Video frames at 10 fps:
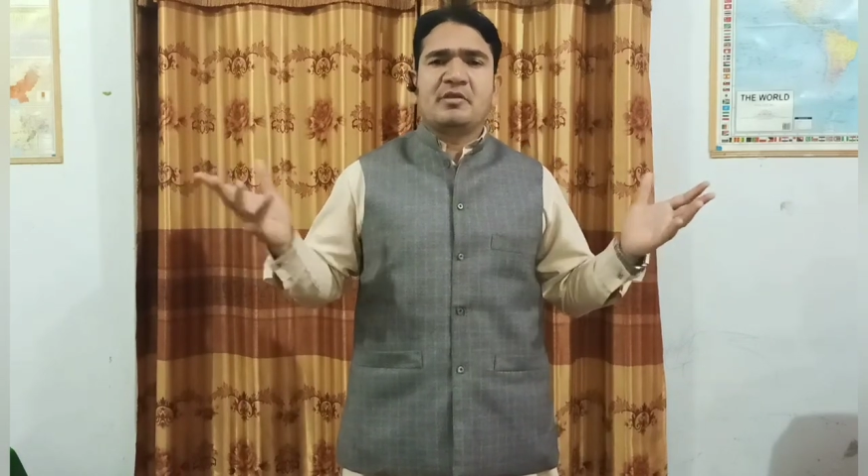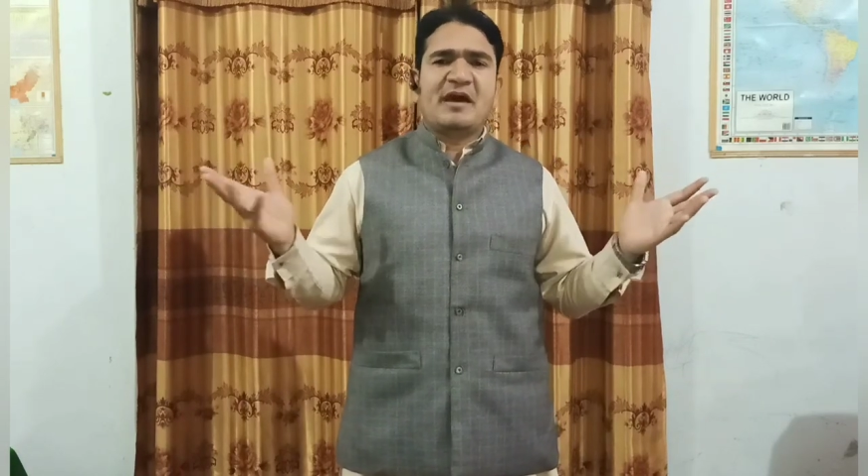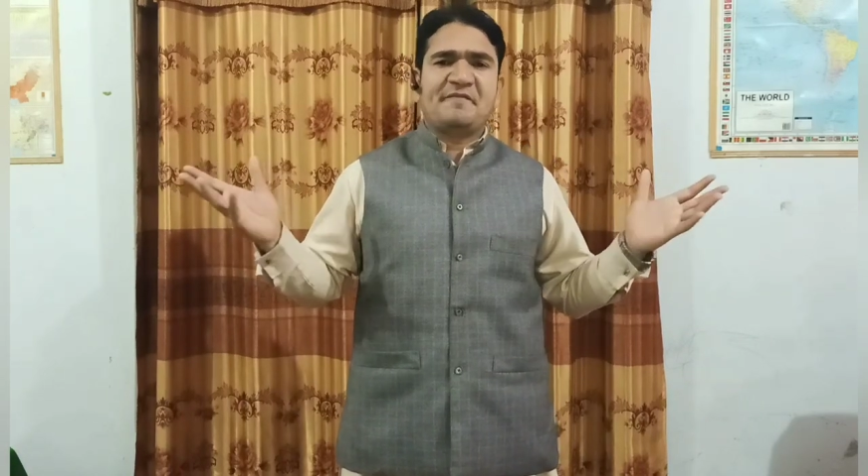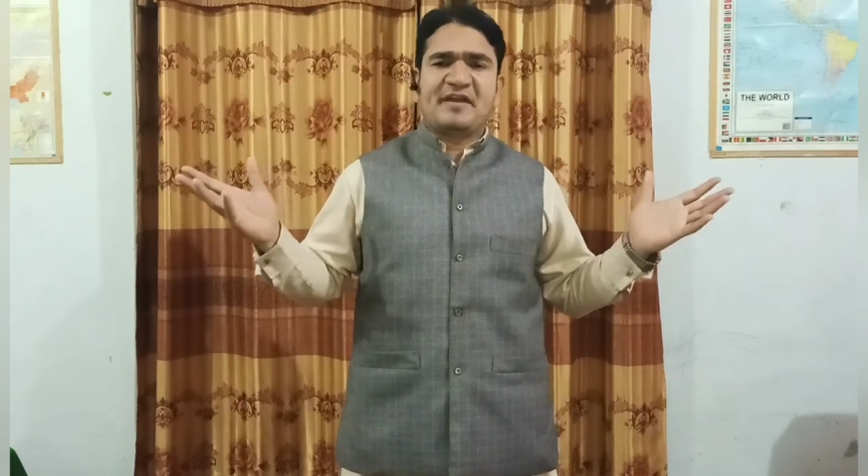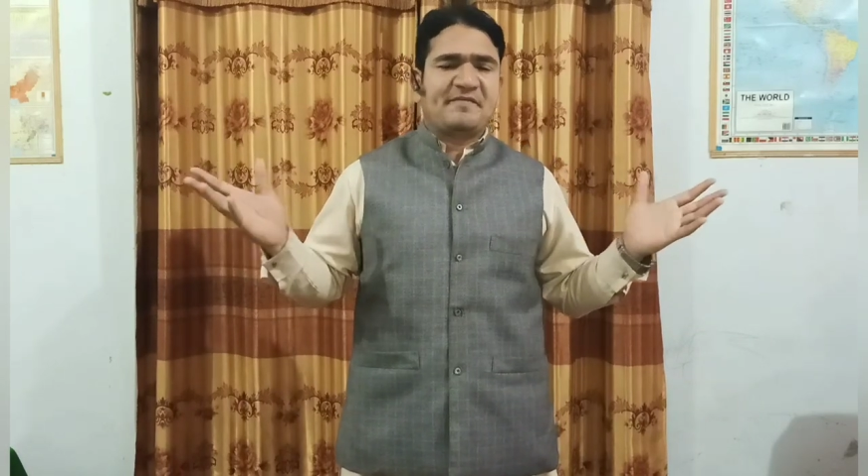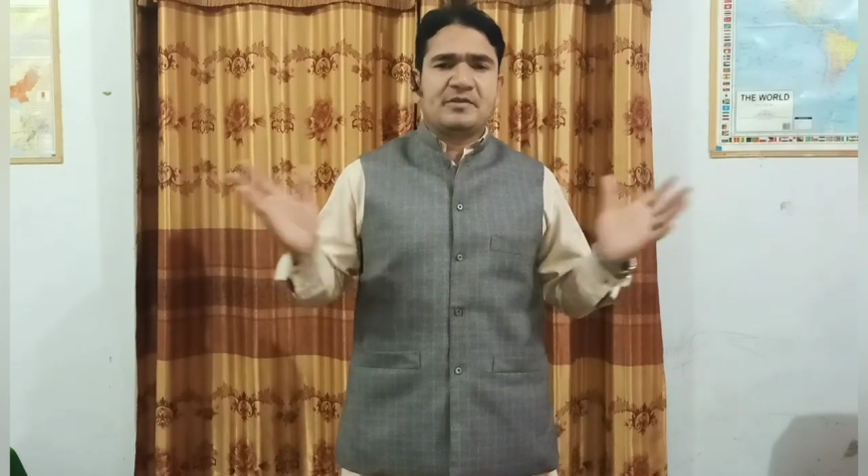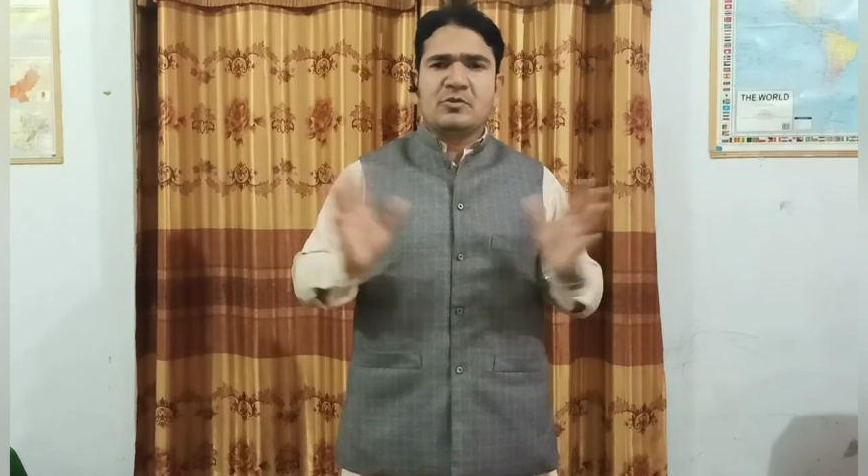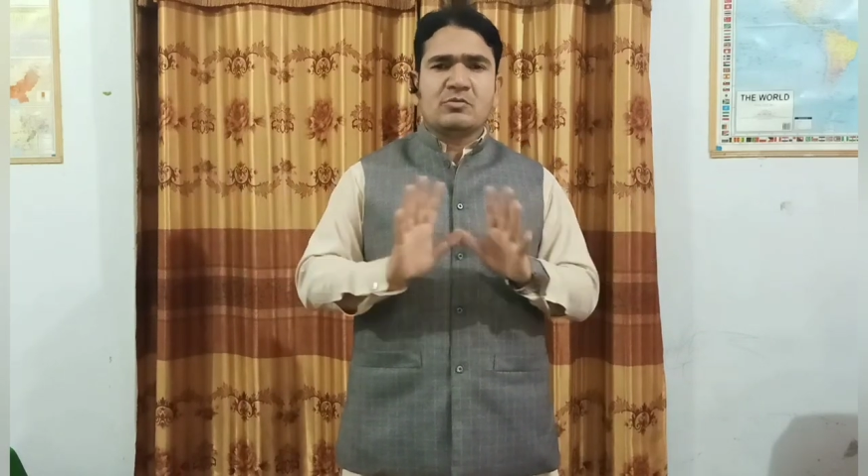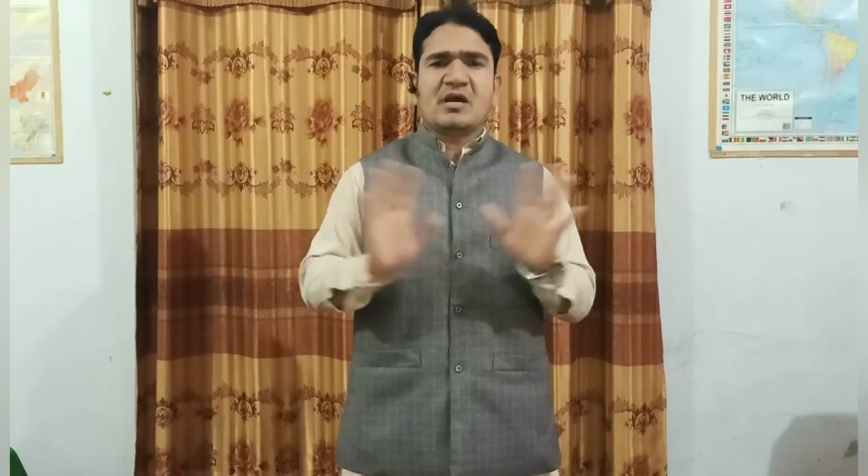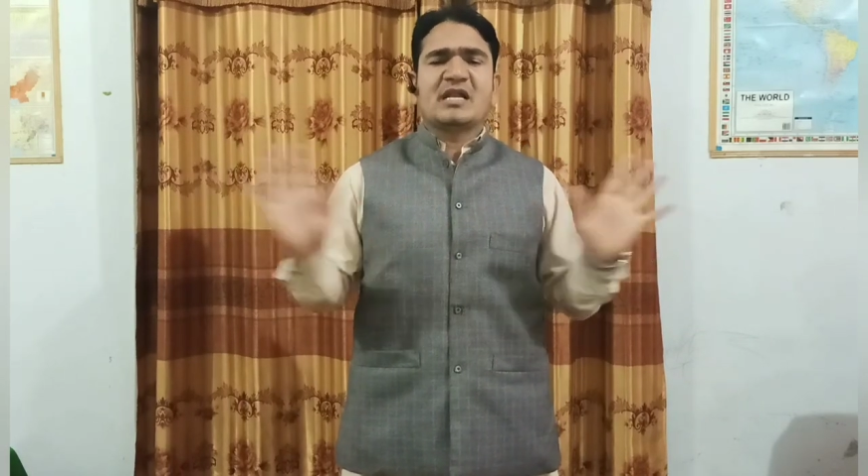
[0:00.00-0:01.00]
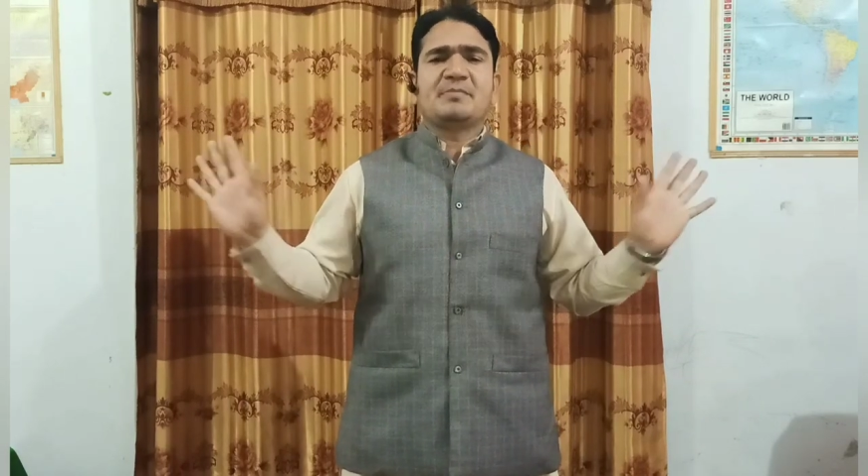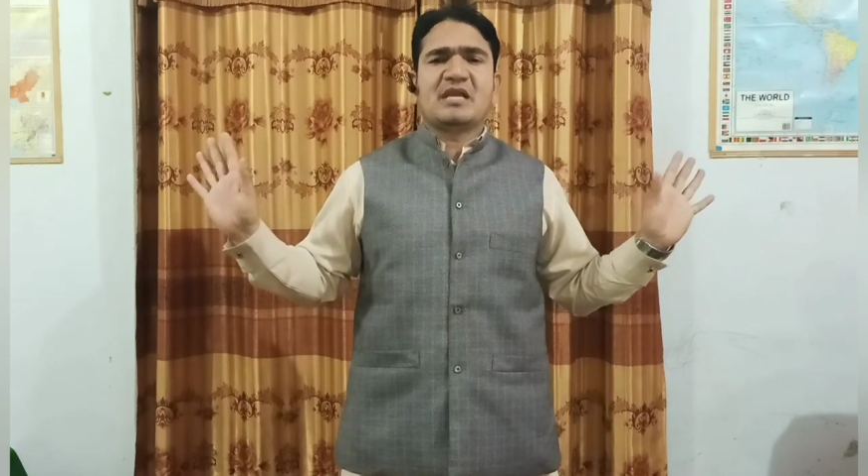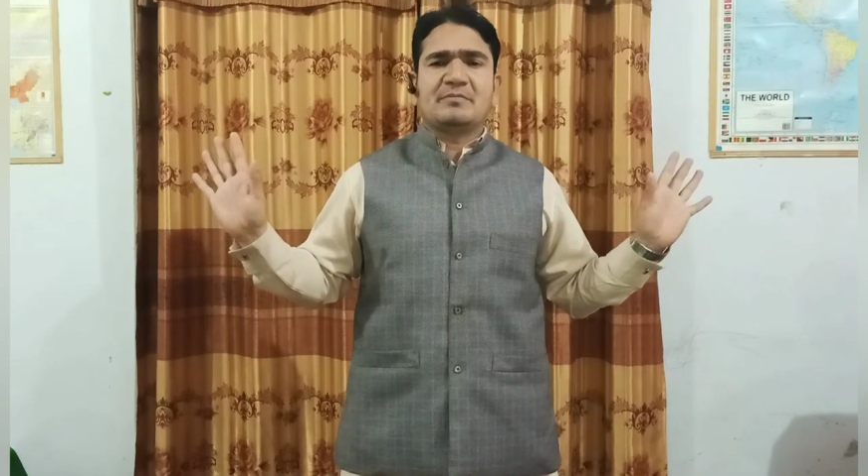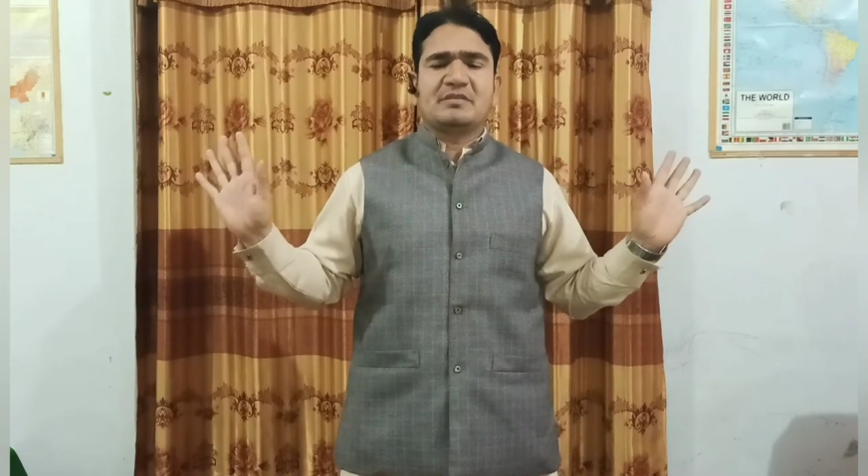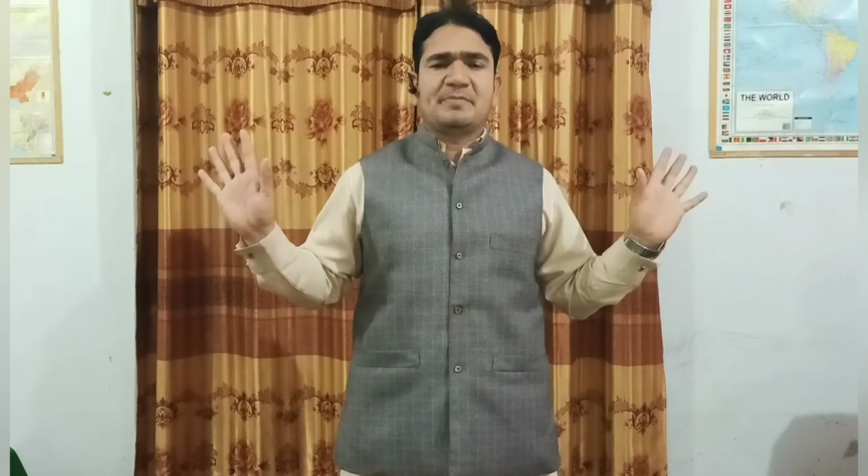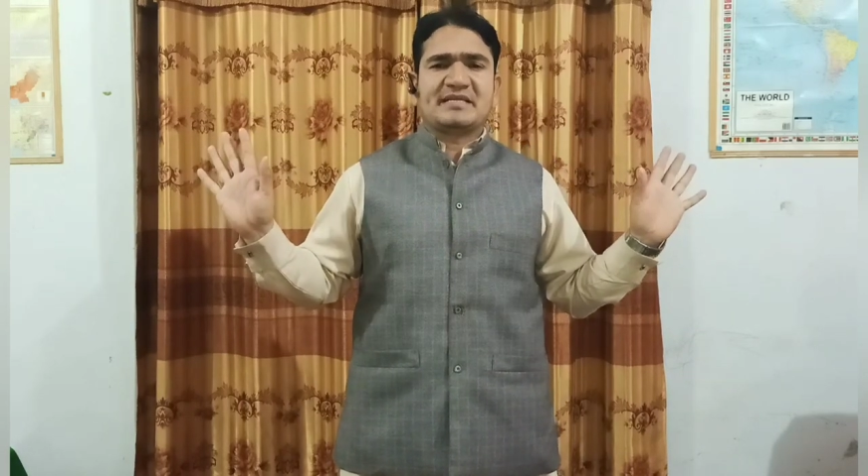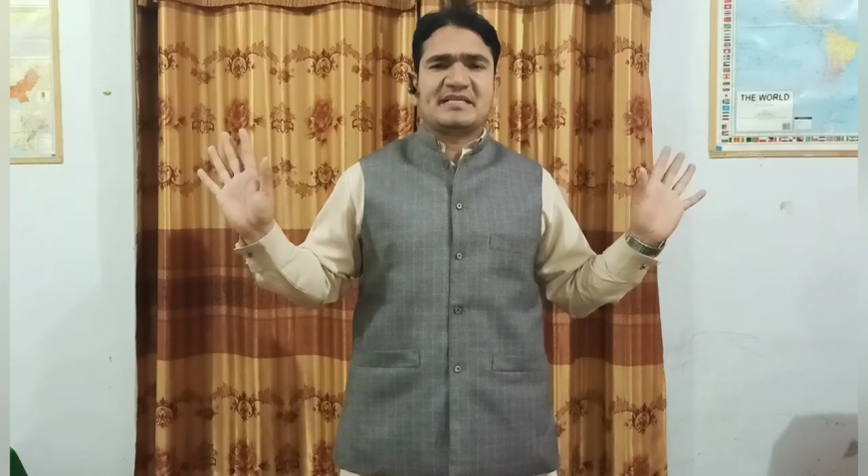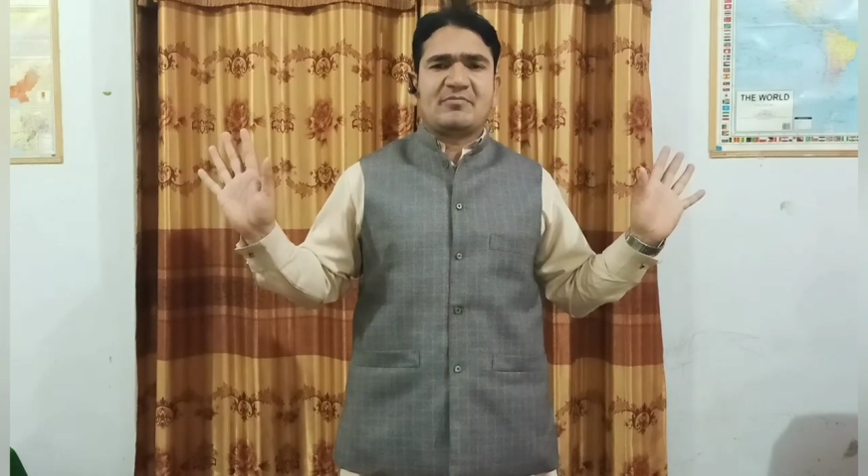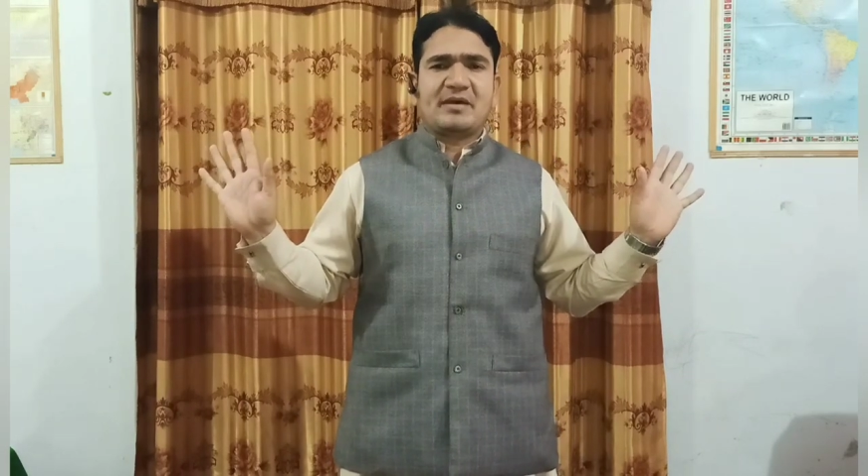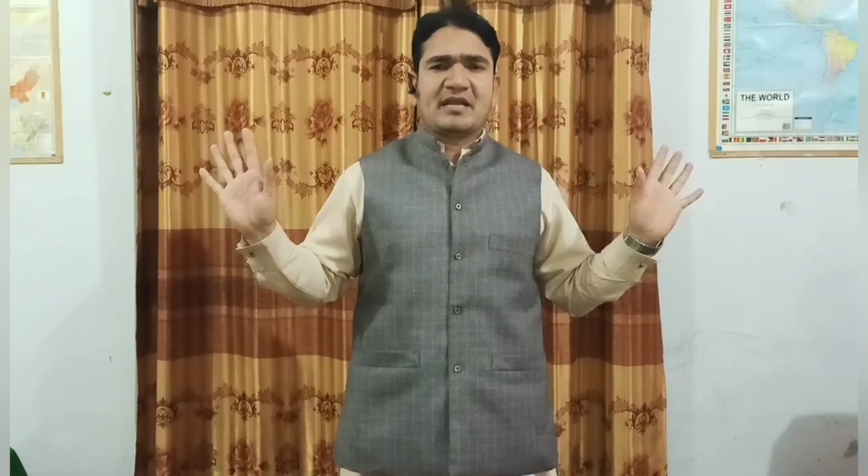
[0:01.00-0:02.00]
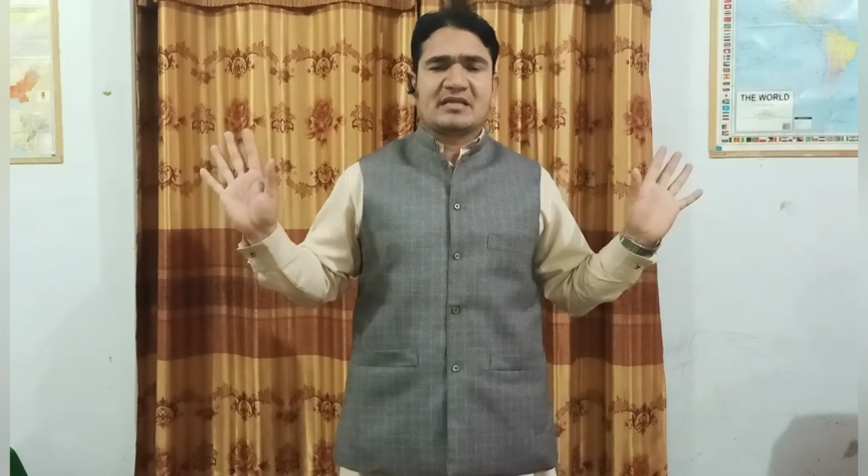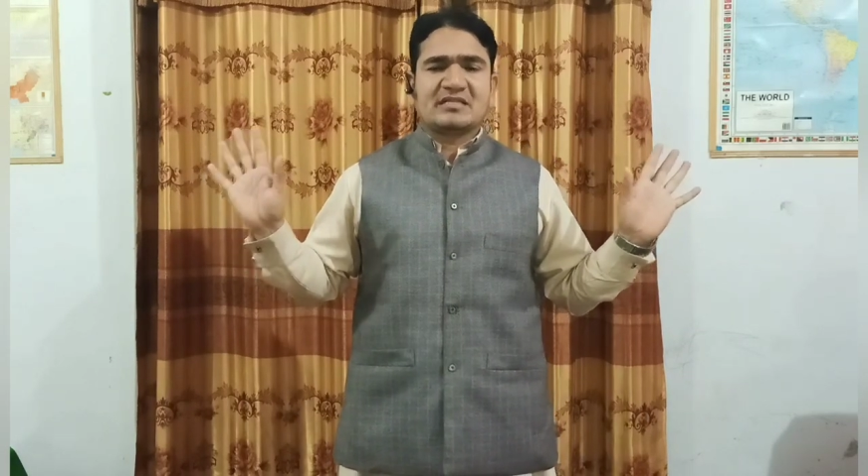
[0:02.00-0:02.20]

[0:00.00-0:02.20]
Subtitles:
Never ever. You can't become the president of America.